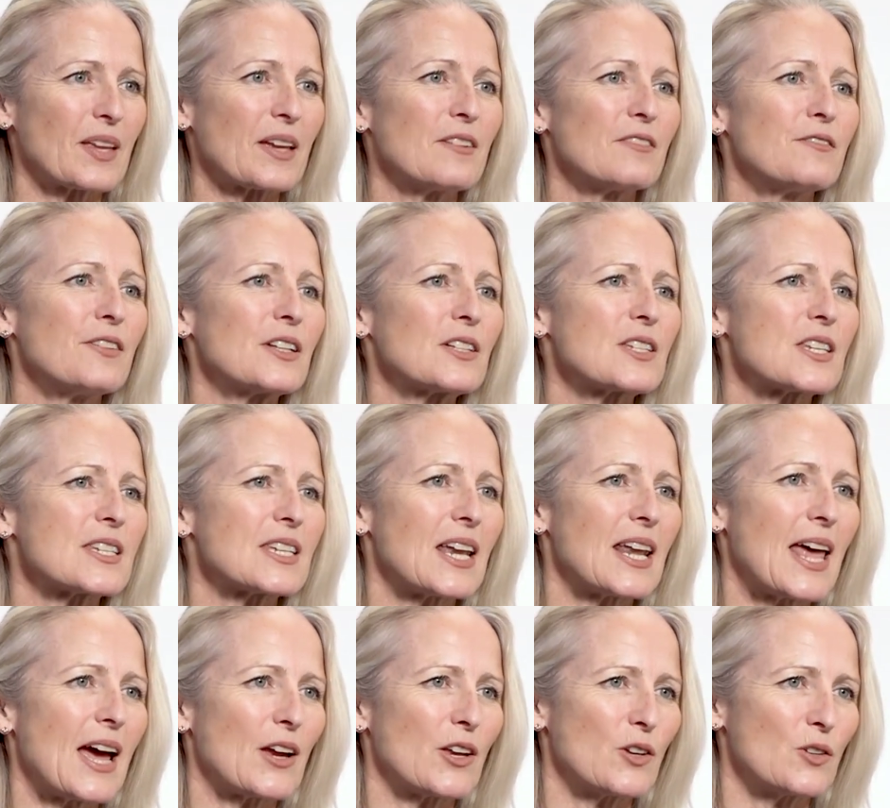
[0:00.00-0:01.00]
Filters
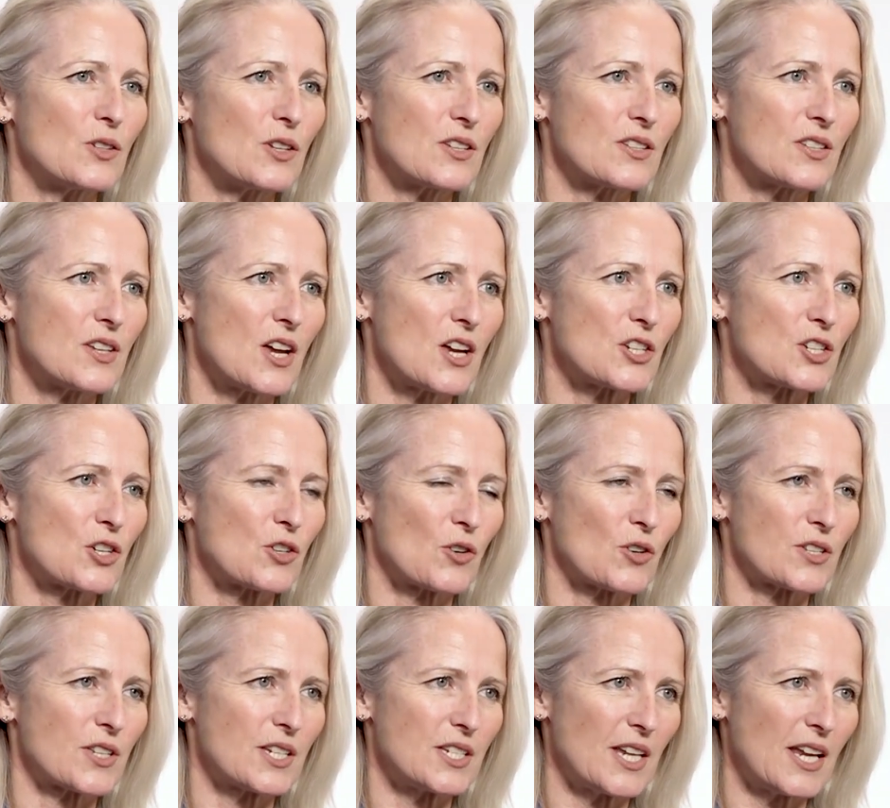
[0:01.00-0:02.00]
allow you to search
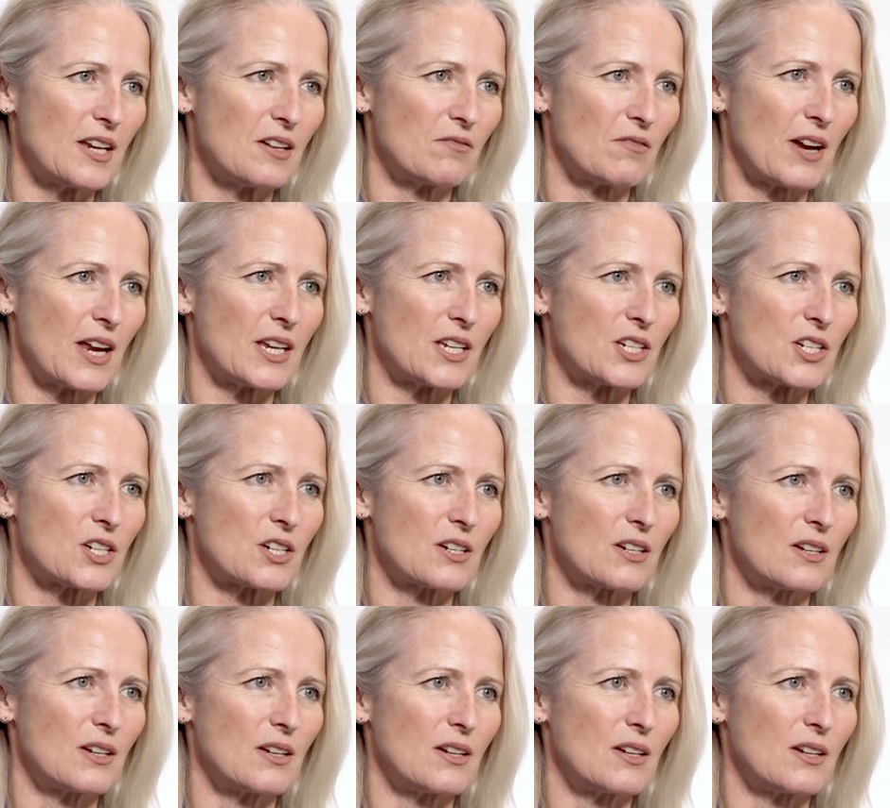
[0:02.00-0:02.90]
across a date range.